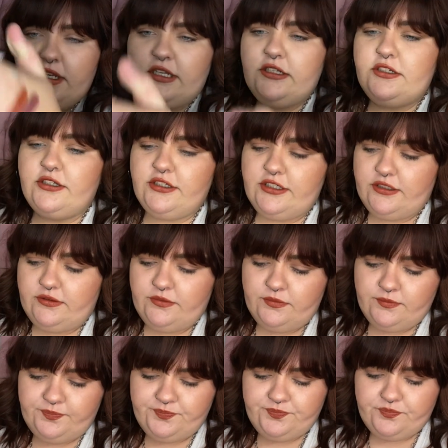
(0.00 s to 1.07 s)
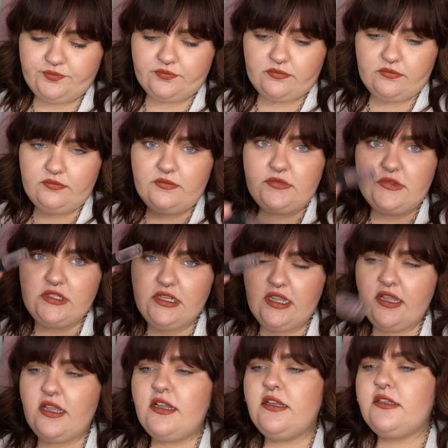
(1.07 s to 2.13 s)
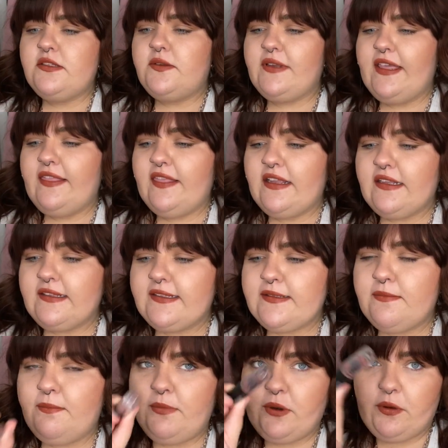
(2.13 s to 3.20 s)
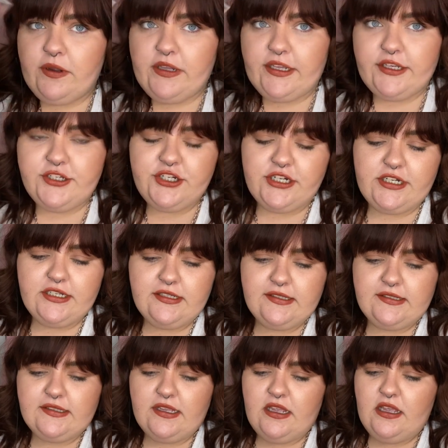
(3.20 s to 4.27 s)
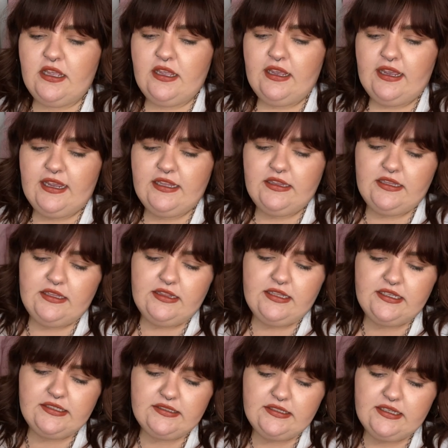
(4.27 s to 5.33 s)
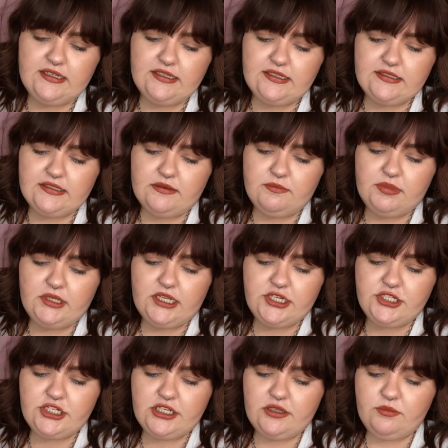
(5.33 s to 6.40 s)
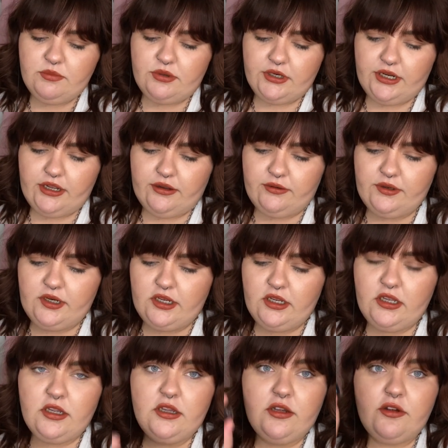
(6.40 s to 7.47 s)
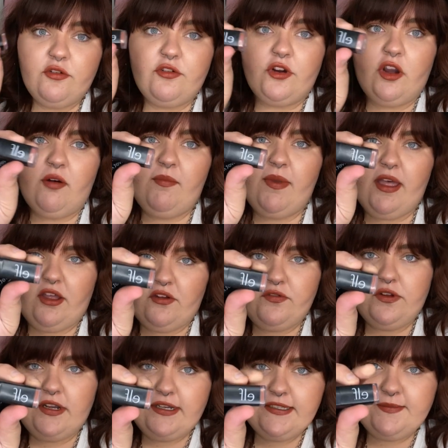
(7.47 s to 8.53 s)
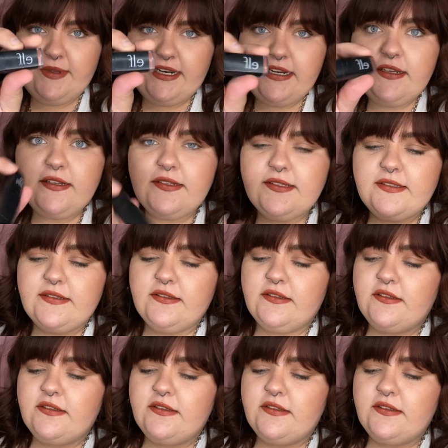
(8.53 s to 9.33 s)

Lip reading: undertone. So again, that's Mochalicious. And this is Blushing Brown from e.l.f. Cosmetics.